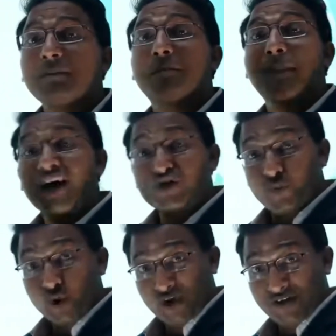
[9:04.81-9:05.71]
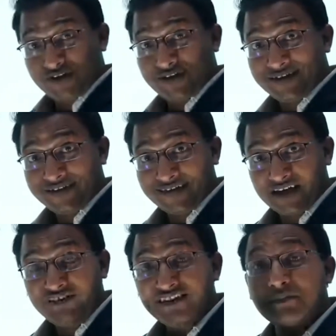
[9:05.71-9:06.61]
them the passbook,
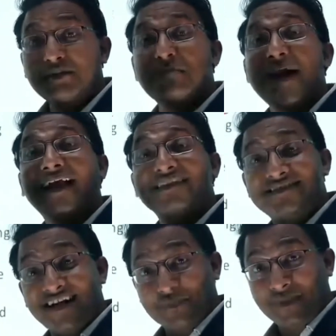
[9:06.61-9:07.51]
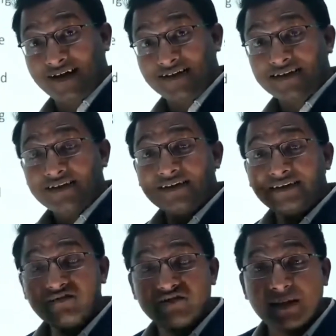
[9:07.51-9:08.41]
giving them the bank statement,
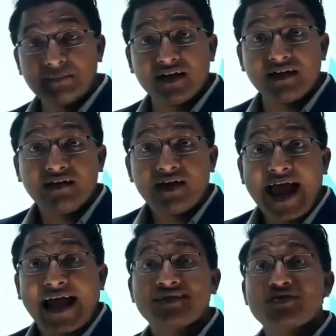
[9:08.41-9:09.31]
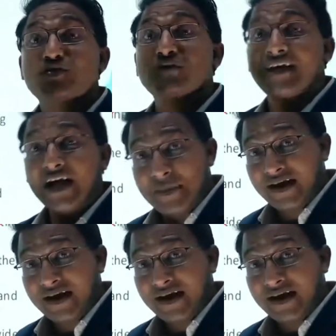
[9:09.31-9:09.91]
giving them the access to the net